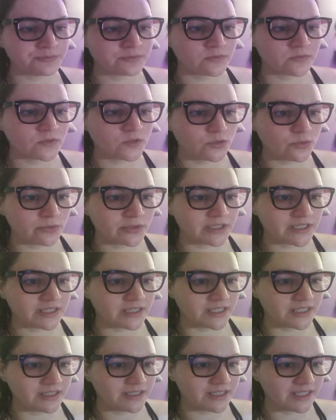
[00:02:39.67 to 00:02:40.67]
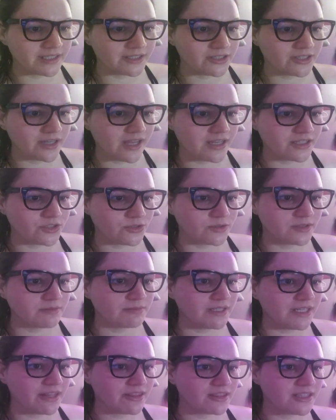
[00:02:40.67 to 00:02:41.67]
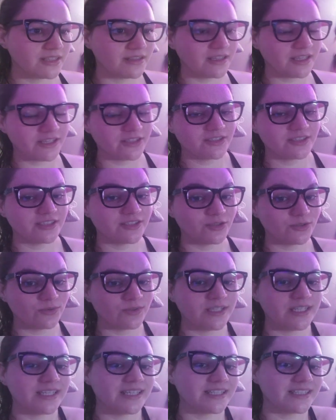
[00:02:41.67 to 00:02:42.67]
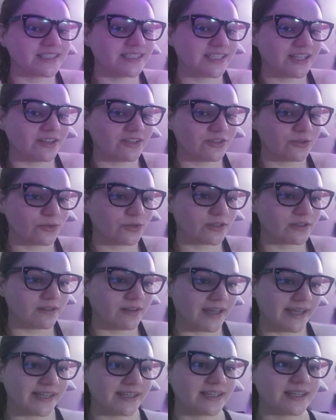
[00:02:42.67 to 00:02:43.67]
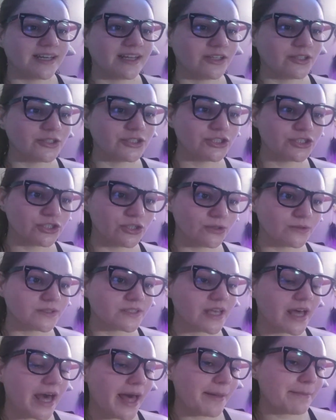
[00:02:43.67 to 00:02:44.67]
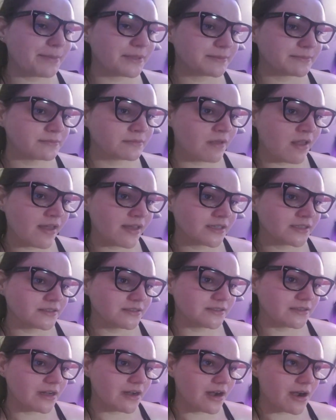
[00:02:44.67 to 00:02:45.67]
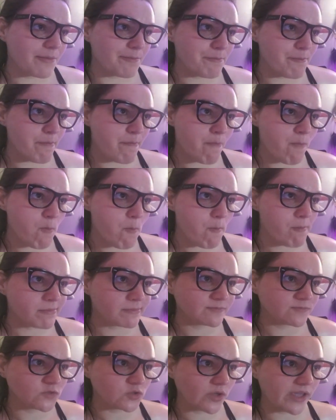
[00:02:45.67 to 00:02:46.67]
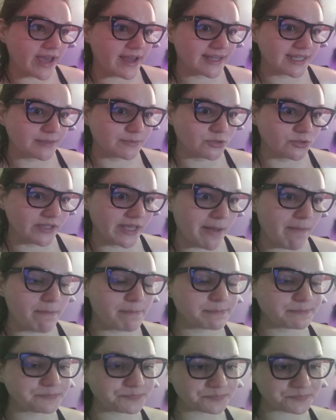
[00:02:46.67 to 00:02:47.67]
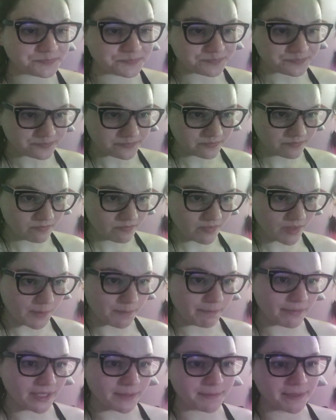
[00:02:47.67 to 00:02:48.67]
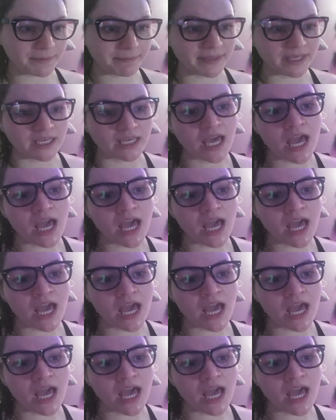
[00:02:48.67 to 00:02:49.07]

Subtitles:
Do a really thin layer and do as many thin layers as you need until your light color shows up. So yeah, I kept doing that. Pink, pink, pink,